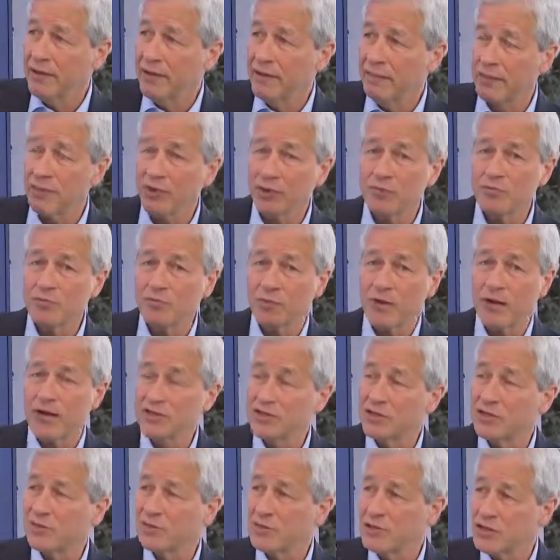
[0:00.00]
but those
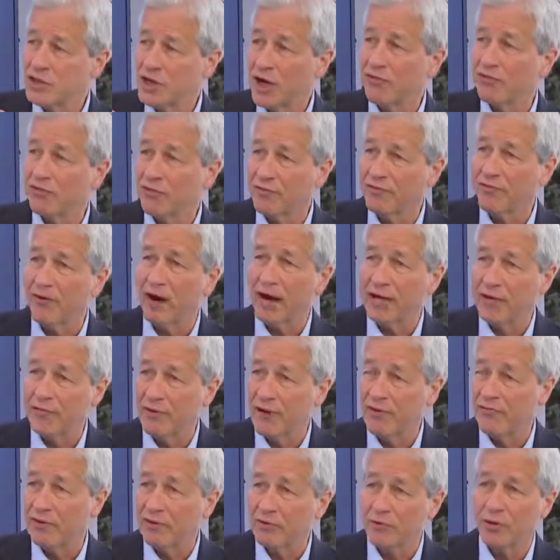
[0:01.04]
prices can be justified if you
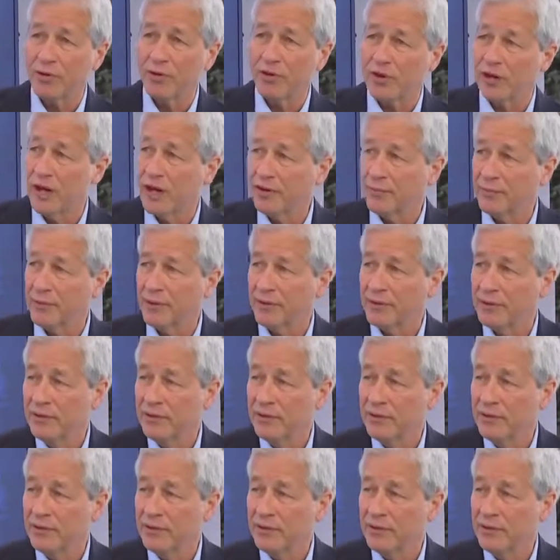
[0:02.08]
have a growing economy.